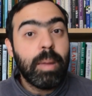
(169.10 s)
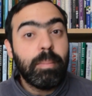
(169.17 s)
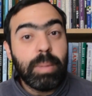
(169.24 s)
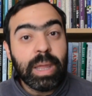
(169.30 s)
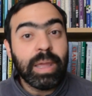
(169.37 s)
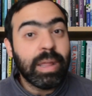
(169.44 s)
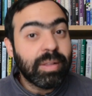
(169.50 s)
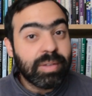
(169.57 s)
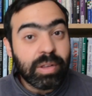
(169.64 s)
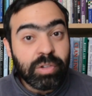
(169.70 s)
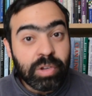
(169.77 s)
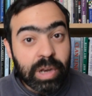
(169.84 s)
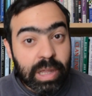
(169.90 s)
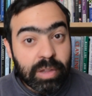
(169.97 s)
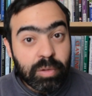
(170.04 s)
being in such
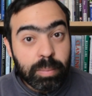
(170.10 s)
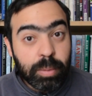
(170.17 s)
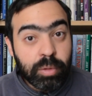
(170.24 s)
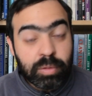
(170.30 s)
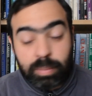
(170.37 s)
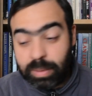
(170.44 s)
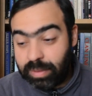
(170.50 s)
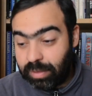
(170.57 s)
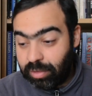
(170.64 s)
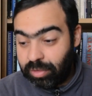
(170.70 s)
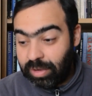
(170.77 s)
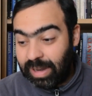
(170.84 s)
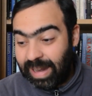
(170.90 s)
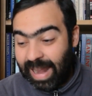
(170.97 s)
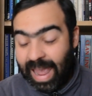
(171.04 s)
an exposed position and